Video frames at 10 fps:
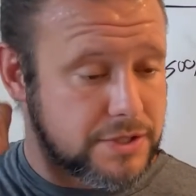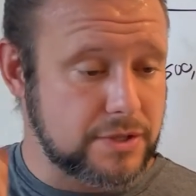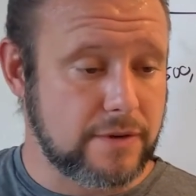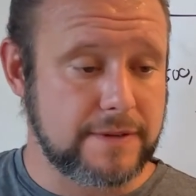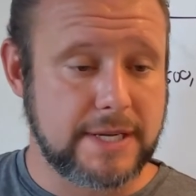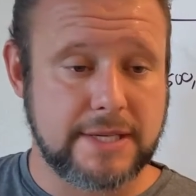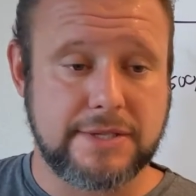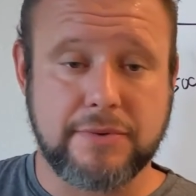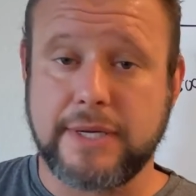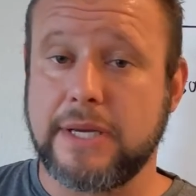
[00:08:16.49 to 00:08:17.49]
So if it takes
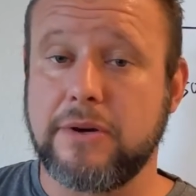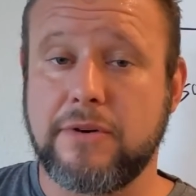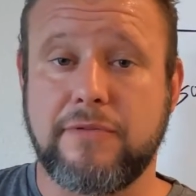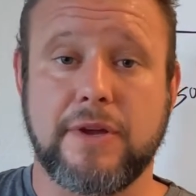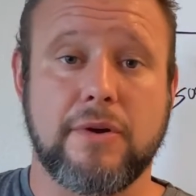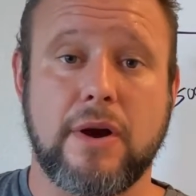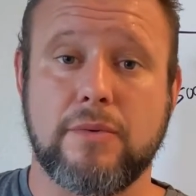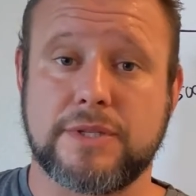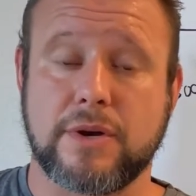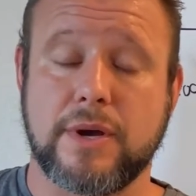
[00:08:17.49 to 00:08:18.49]
you a year to figure out
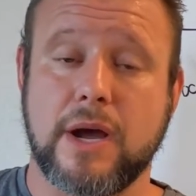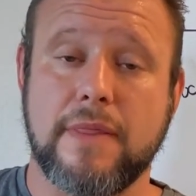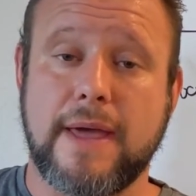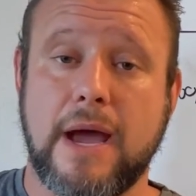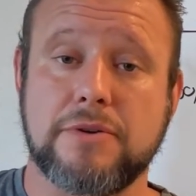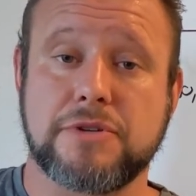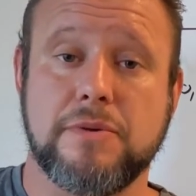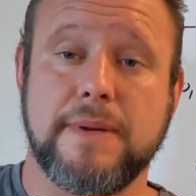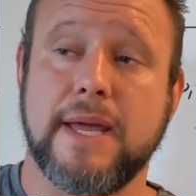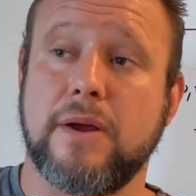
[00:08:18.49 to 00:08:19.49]
what's going on, the house could
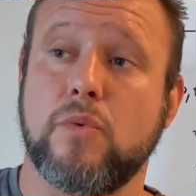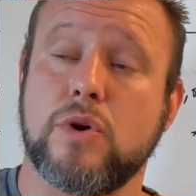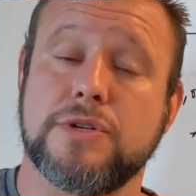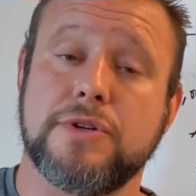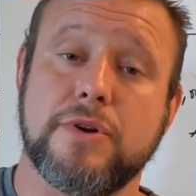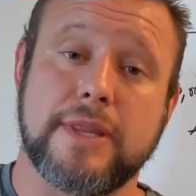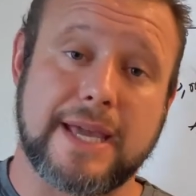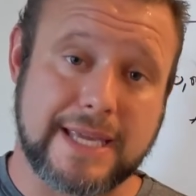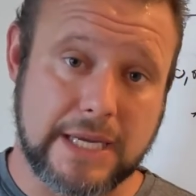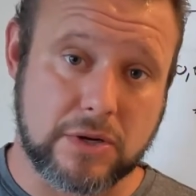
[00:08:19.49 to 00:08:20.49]
be getting worse during
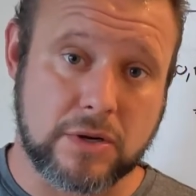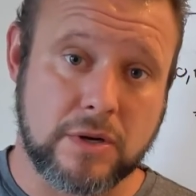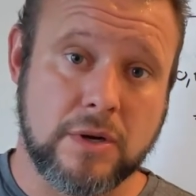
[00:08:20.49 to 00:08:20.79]
that year.